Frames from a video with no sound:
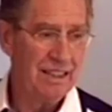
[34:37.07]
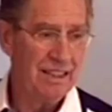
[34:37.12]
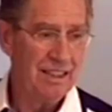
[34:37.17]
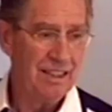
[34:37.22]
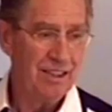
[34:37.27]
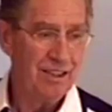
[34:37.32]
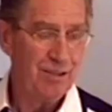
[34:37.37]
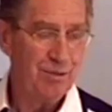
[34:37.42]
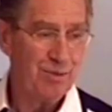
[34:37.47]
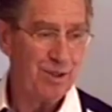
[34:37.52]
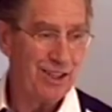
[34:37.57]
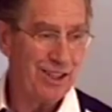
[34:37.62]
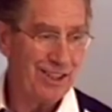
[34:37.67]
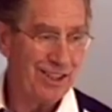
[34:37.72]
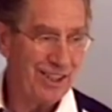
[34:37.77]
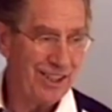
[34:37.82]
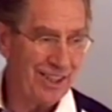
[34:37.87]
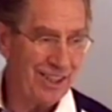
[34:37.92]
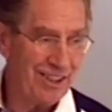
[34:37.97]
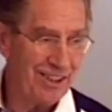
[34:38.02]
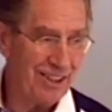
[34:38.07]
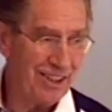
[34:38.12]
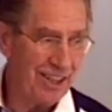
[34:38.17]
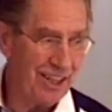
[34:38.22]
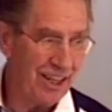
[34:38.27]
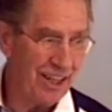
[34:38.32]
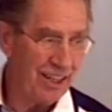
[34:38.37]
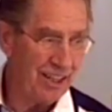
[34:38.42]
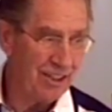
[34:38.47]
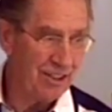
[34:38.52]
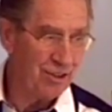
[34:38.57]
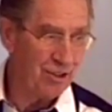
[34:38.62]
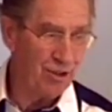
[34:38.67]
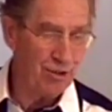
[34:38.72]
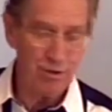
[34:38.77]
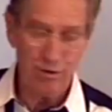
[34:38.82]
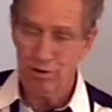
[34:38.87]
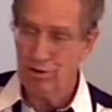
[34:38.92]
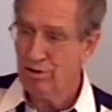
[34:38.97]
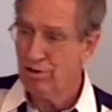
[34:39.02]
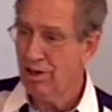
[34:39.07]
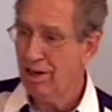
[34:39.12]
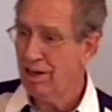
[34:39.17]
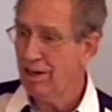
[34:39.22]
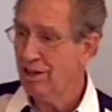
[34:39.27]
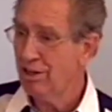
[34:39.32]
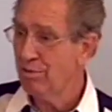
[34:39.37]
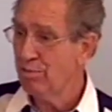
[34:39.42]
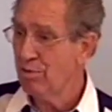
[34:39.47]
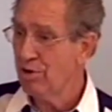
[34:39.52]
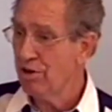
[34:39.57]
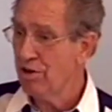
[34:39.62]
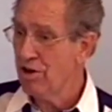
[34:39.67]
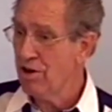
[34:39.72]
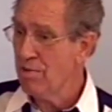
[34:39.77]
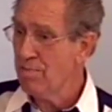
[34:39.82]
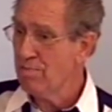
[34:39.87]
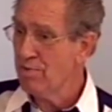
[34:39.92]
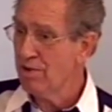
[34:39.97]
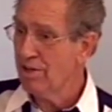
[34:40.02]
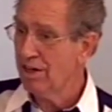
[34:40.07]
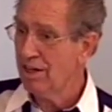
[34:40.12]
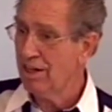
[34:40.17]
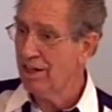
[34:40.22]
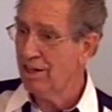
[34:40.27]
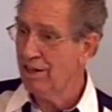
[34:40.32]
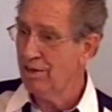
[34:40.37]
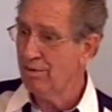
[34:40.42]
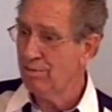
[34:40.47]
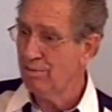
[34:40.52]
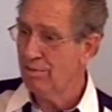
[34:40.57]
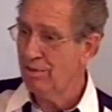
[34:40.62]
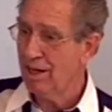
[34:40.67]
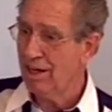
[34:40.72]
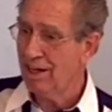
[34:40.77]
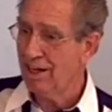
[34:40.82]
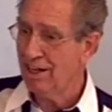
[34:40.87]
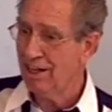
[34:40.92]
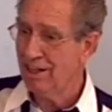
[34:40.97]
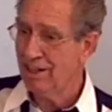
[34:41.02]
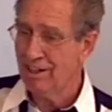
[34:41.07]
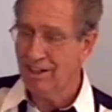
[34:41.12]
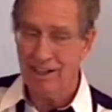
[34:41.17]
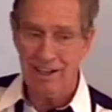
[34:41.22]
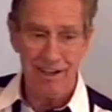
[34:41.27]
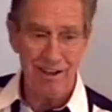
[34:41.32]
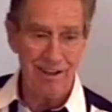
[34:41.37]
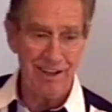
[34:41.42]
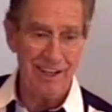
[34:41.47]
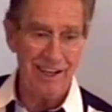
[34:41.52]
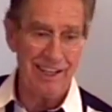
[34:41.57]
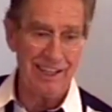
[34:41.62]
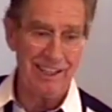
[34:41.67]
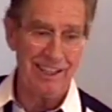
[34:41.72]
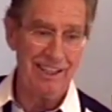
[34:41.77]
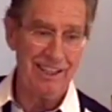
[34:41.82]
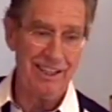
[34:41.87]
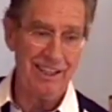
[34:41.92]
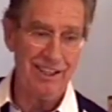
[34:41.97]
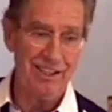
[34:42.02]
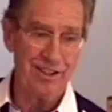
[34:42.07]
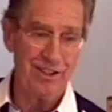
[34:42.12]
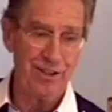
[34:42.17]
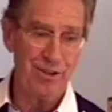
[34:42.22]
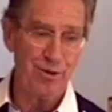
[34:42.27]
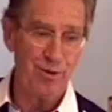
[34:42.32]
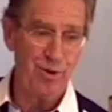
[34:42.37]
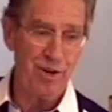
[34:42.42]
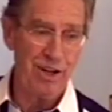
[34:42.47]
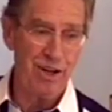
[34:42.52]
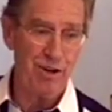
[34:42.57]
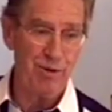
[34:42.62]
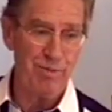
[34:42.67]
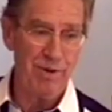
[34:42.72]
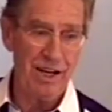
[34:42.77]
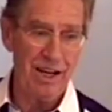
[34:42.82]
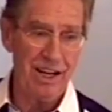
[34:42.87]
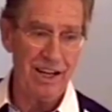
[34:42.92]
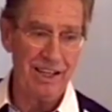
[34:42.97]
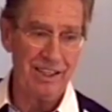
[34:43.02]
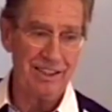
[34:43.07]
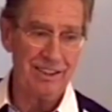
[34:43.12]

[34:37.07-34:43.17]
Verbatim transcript: But on the other hand, don't try and manipulate him by a letter like I had here a while back.